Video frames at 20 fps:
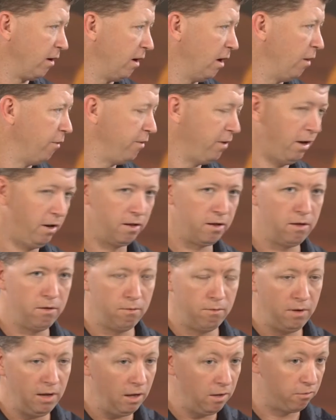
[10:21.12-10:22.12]
cloud, telling
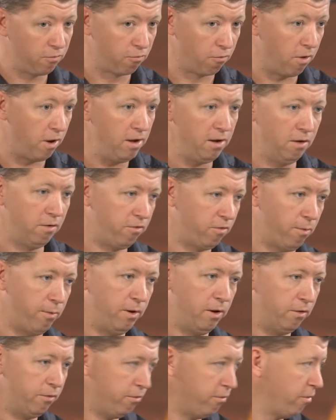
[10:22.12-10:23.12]
you it's right and
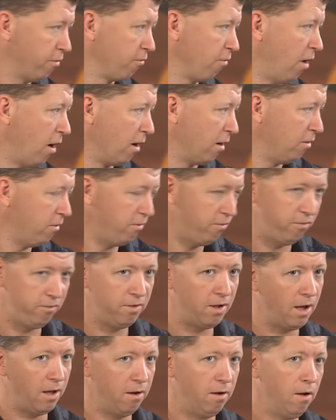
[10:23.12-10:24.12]
someone else's is wrong. And this is
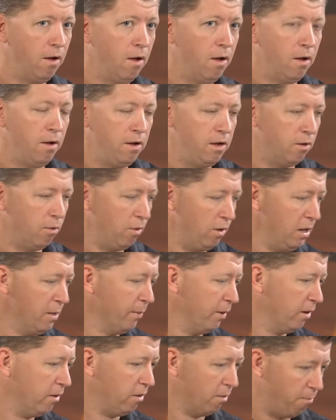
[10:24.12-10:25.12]
not,
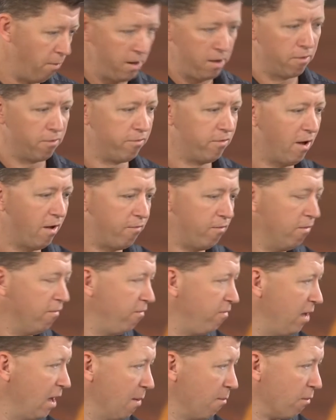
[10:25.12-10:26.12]
limited to Microsoft and
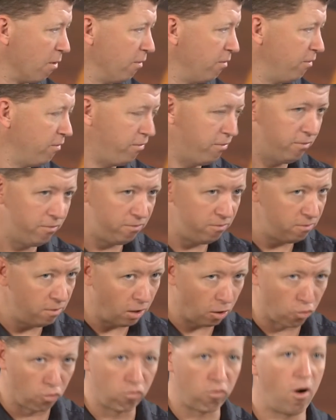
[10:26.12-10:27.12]
VMware. This is
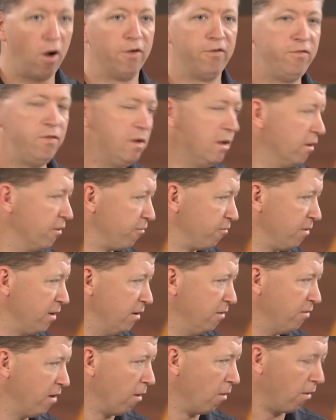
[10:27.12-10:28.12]
across the industry
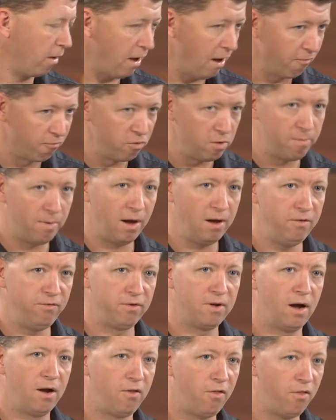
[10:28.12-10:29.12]
in general. Everybody's
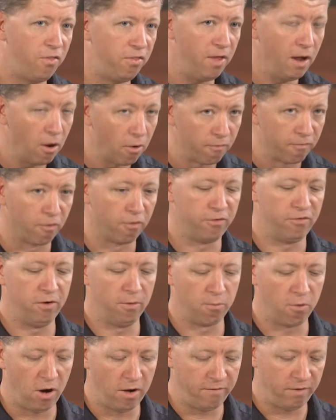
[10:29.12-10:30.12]
got their version
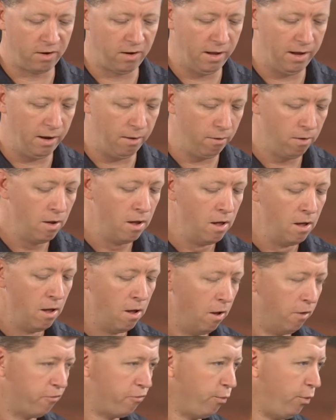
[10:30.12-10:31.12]
of private cloud.
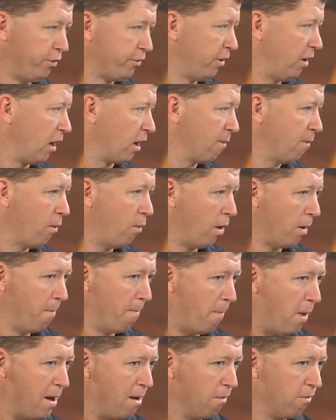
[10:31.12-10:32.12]
So we'll talk about what
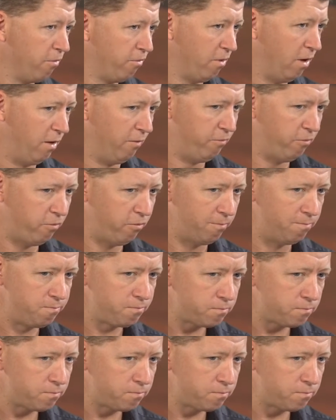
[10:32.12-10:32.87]
Microsoft's